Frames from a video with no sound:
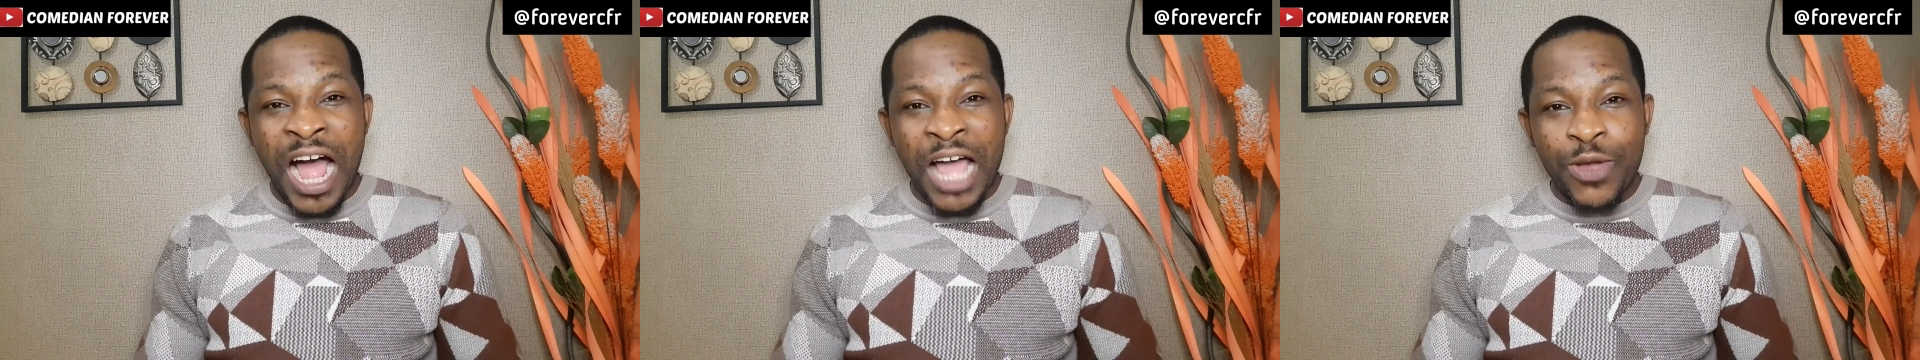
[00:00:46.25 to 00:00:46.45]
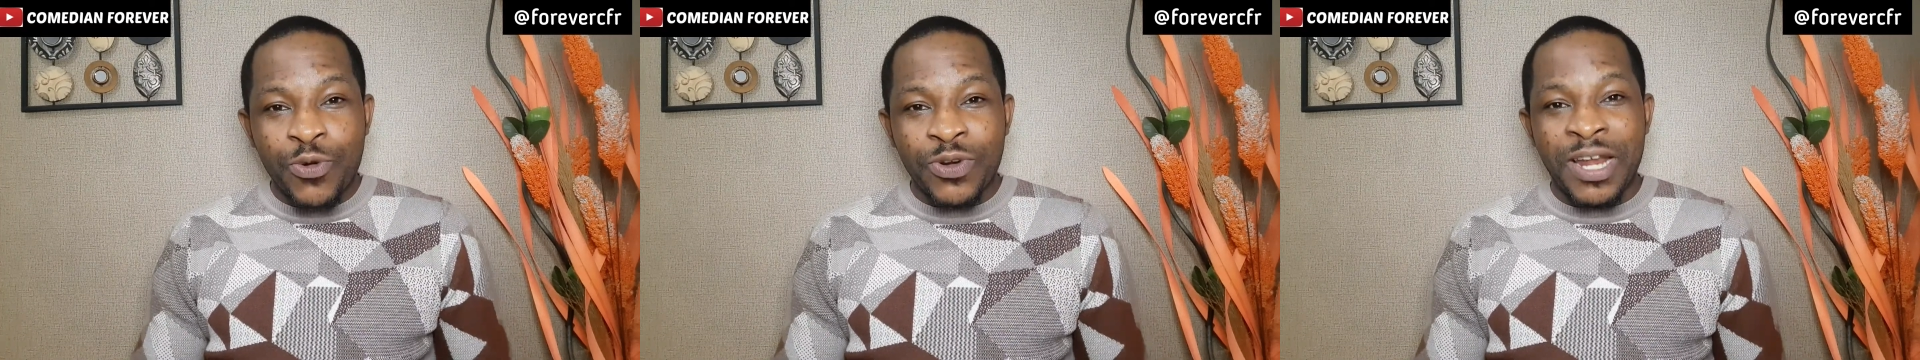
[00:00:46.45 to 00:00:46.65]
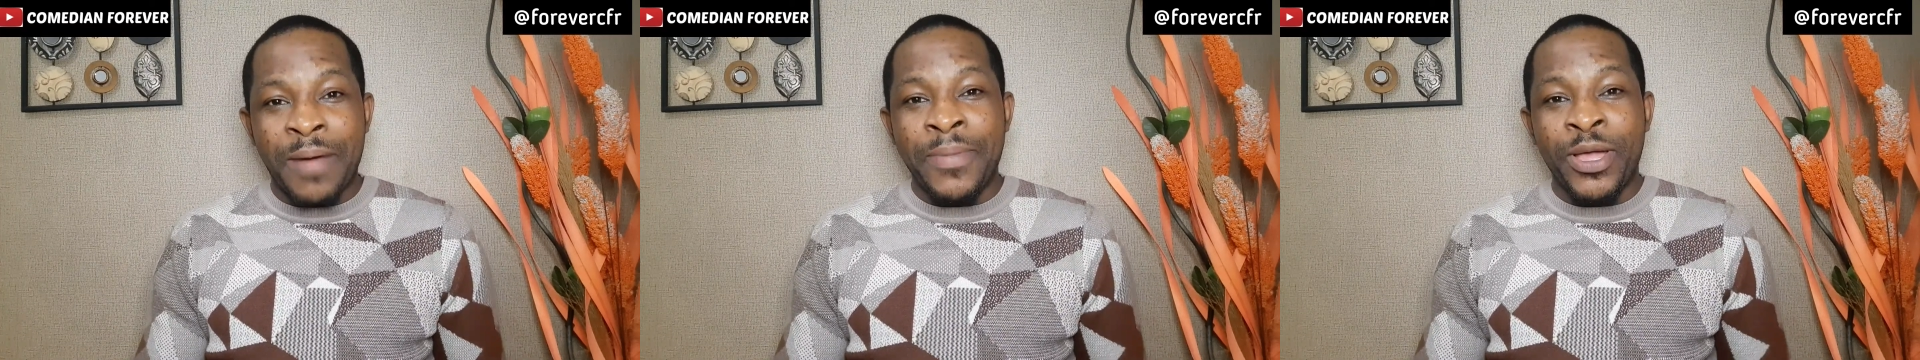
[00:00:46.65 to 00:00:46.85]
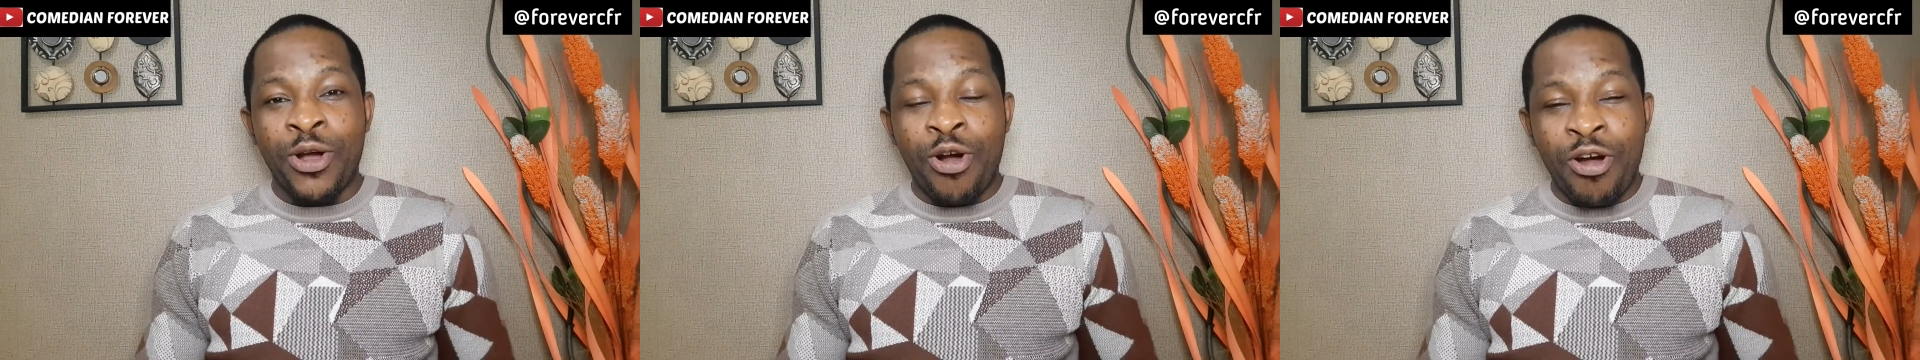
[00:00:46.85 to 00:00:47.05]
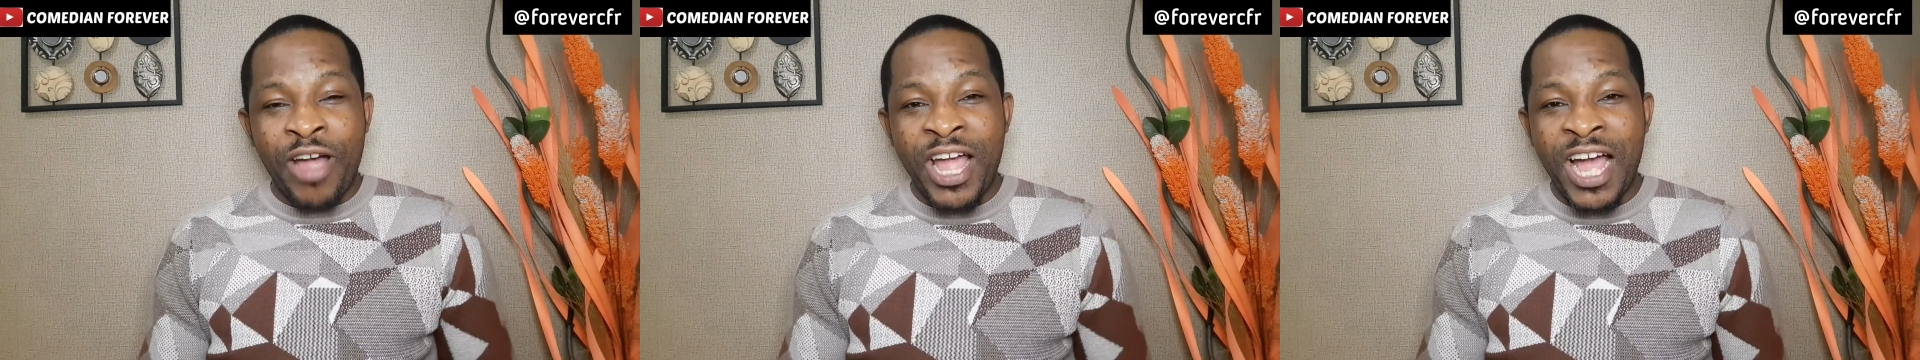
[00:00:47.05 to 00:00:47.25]
and you will not be
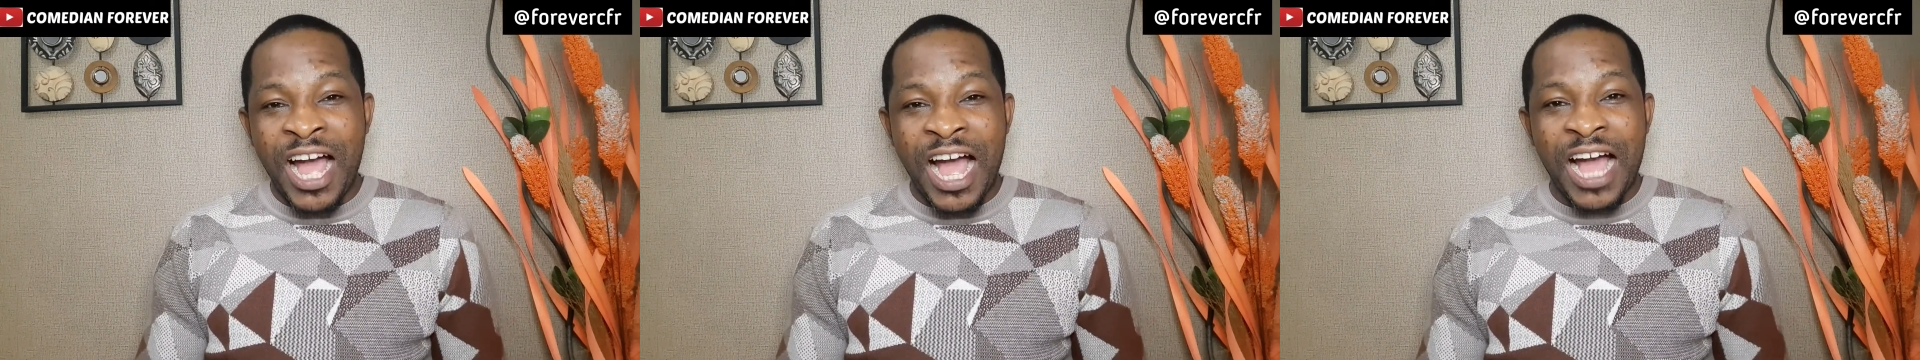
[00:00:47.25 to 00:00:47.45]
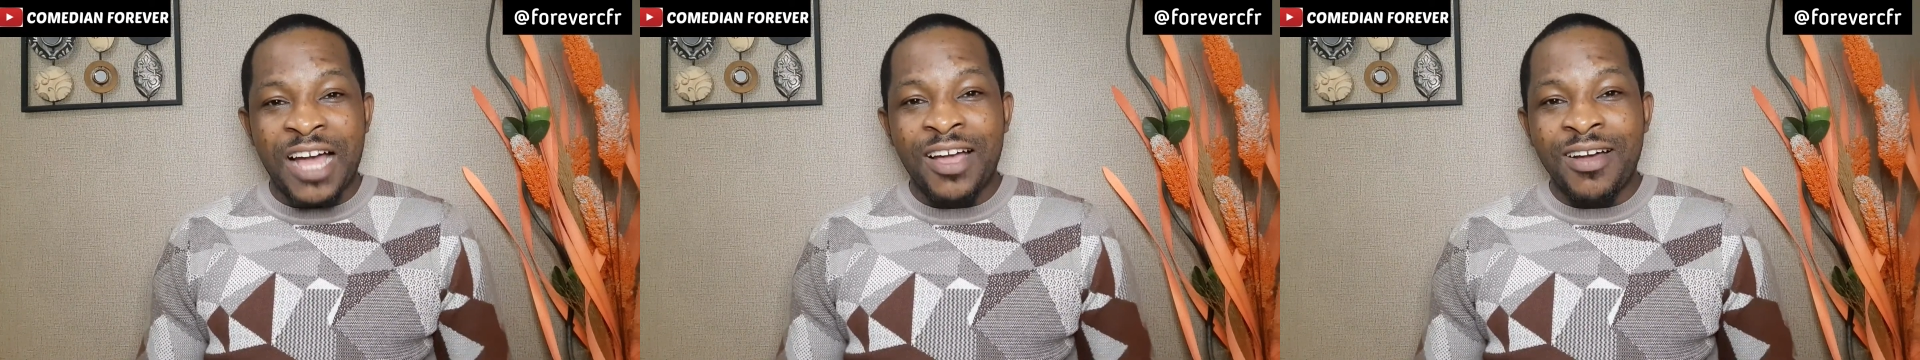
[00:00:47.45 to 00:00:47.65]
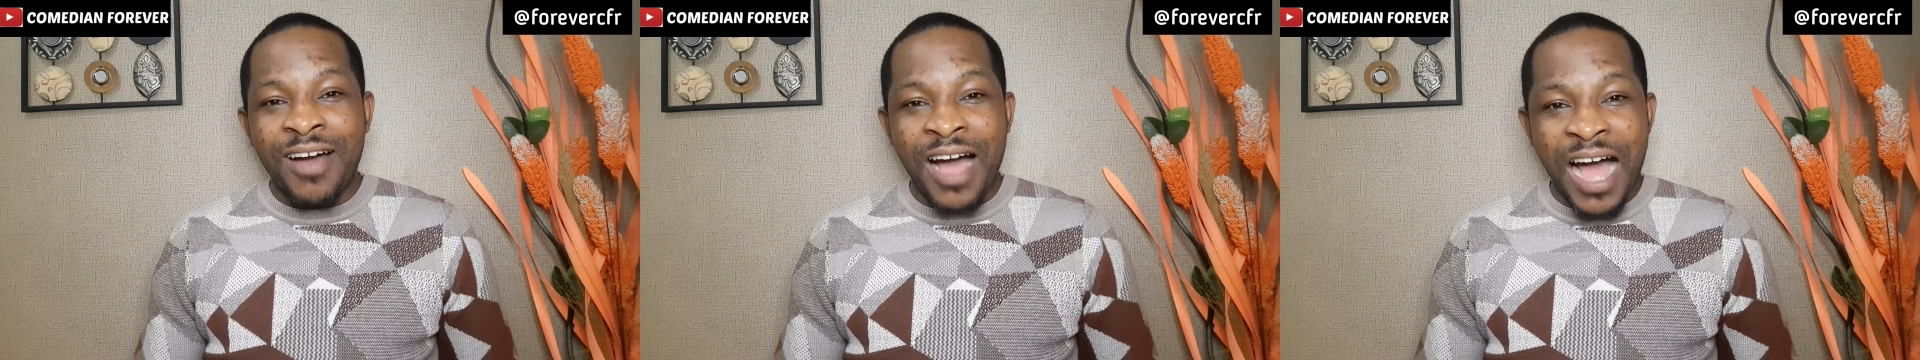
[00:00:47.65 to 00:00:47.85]
owing her.